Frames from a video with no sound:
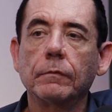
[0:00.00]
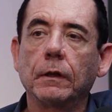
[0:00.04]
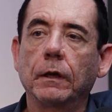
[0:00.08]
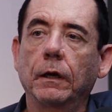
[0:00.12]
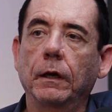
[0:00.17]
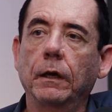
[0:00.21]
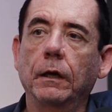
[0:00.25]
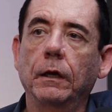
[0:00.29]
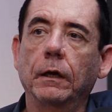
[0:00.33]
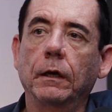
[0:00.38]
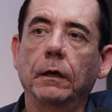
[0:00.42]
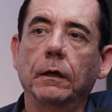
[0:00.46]

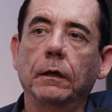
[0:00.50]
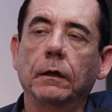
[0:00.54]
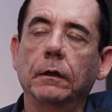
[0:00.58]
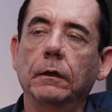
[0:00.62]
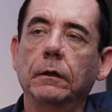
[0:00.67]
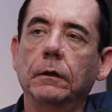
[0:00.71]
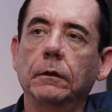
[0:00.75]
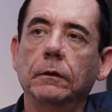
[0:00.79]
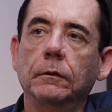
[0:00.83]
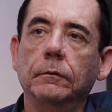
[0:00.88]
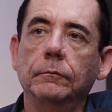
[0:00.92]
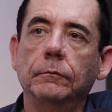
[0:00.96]

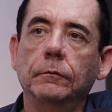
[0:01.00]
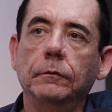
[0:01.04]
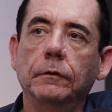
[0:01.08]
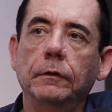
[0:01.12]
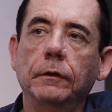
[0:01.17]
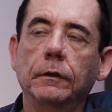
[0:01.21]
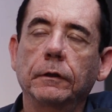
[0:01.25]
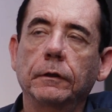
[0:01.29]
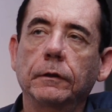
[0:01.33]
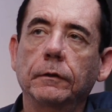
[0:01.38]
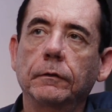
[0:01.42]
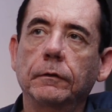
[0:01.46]

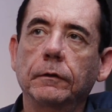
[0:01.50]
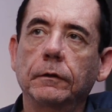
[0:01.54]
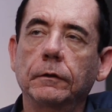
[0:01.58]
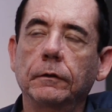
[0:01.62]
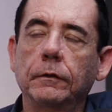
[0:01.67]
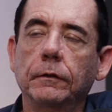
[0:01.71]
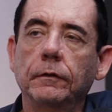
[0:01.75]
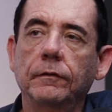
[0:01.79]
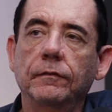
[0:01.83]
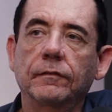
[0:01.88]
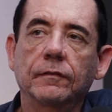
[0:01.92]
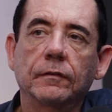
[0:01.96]
the
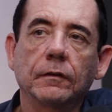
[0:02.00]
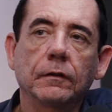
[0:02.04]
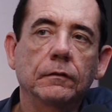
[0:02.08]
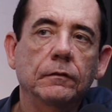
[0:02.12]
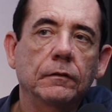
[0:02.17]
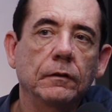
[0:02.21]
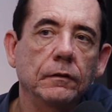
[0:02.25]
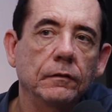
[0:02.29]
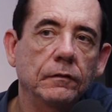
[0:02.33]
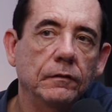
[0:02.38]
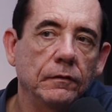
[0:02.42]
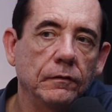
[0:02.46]

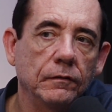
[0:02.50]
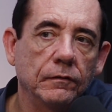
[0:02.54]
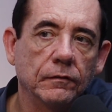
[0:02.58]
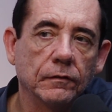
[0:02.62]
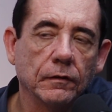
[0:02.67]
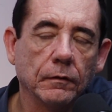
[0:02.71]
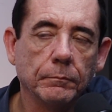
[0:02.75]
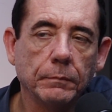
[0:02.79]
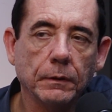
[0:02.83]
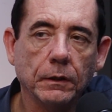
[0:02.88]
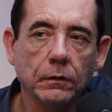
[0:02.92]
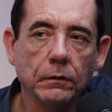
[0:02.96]
uncertainties
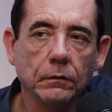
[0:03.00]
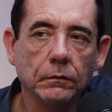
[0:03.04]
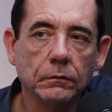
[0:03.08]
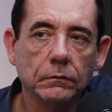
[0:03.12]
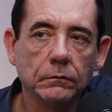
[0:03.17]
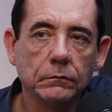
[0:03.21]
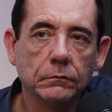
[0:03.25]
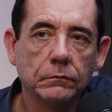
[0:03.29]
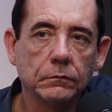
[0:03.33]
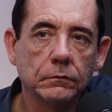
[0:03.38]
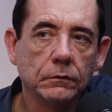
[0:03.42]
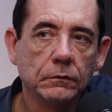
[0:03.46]

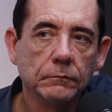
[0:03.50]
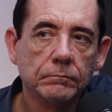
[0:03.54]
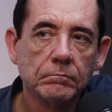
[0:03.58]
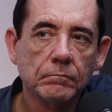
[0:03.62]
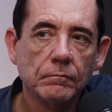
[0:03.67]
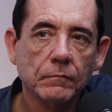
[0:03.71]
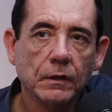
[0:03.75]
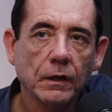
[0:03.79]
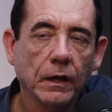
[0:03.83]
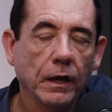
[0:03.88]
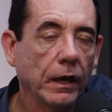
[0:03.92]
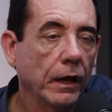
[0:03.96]
about
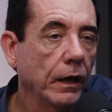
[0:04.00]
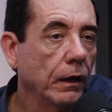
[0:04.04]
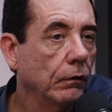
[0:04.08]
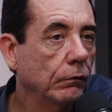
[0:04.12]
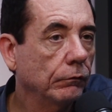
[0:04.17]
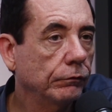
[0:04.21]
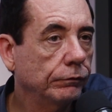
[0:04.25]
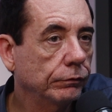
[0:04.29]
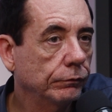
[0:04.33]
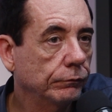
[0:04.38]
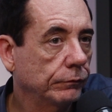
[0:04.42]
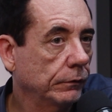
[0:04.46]

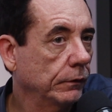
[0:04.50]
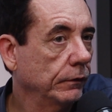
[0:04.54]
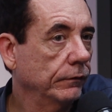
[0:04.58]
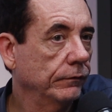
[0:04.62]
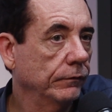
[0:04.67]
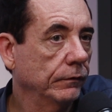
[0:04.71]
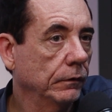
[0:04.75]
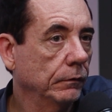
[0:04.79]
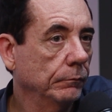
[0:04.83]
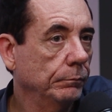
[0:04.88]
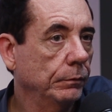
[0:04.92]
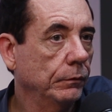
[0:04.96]
health, for
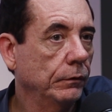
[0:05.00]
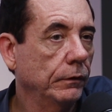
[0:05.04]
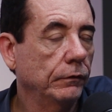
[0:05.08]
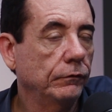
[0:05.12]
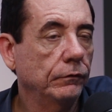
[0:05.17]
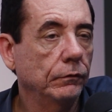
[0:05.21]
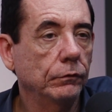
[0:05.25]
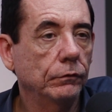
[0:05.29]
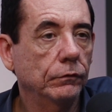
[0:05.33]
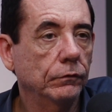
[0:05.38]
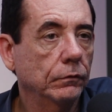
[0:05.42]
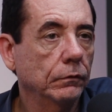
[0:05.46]
example,
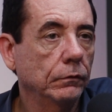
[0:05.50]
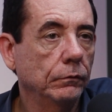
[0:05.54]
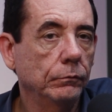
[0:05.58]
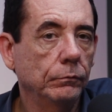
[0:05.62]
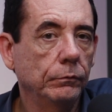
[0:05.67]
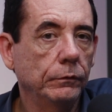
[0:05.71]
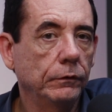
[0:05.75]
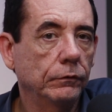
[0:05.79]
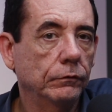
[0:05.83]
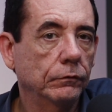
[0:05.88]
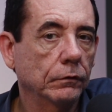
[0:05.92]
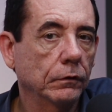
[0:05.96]
as
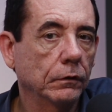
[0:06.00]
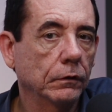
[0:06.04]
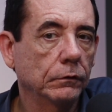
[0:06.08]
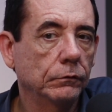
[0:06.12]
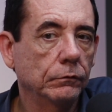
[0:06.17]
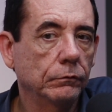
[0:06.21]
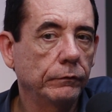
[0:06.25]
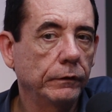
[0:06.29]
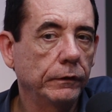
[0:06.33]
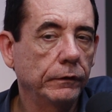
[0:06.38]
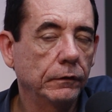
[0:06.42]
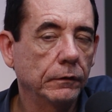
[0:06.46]
we saw
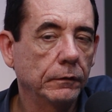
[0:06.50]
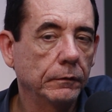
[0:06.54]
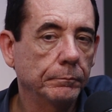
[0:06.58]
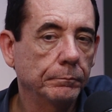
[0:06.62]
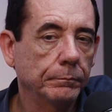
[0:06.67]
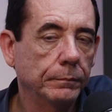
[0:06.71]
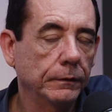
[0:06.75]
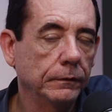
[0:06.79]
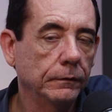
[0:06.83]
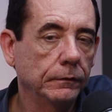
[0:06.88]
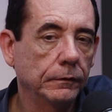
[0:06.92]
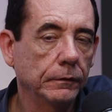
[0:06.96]
during
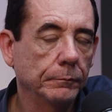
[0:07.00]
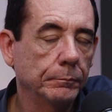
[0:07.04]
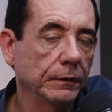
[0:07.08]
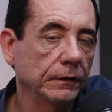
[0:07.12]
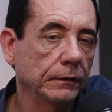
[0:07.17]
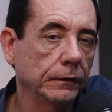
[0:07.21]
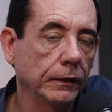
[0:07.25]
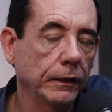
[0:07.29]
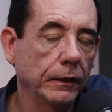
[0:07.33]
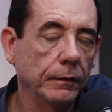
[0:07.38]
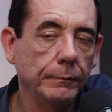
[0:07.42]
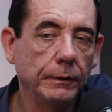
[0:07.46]
the
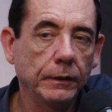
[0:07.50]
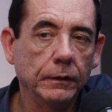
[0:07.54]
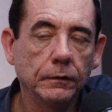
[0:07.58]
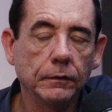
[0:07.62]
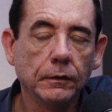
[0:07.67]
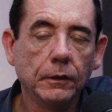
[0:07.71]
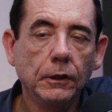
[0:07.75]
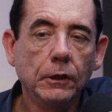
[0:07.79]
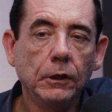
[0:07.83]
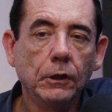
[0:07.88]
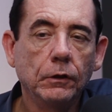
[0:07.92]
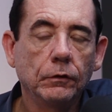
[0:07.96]
pandemic.
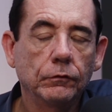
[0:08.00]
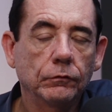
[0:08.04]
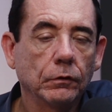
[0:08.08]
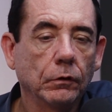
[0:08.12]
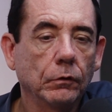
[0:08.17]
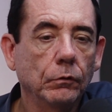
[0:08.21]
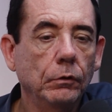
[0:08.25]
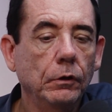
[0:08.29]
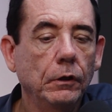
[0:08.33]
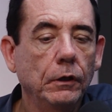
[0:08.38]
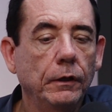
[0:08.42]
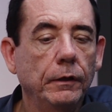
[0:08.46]

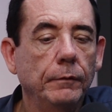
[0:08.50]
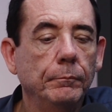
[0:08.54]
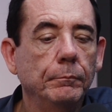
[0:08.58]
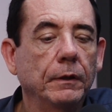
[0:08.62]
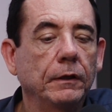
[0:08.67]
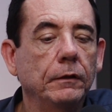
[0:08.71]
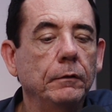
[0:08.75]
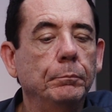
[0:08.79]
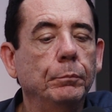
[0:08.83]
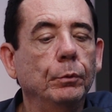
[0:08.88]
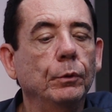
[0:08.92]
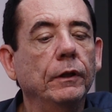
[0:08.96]
So
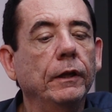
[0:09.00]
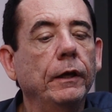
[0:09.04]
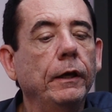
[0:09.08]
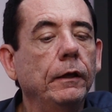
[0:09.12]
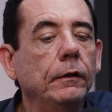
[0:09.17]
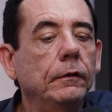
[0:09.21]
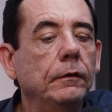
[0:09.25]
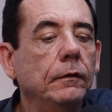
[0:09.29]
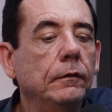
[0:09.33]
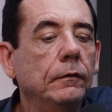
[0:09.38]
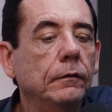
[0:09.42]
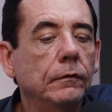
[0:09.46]

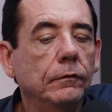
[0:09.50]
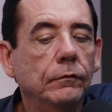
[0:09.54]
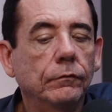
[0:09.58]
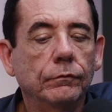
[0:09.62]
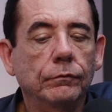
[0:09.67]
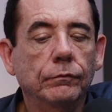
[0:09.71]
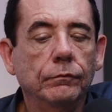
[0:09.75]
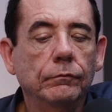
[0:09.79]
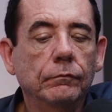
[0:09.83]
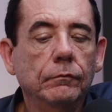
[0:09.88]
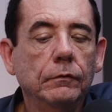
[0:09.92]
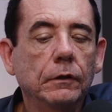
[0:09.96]
manipulating
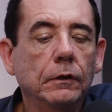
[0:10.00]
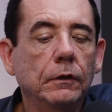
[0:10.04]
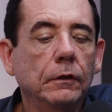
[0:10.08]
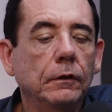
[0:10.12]
these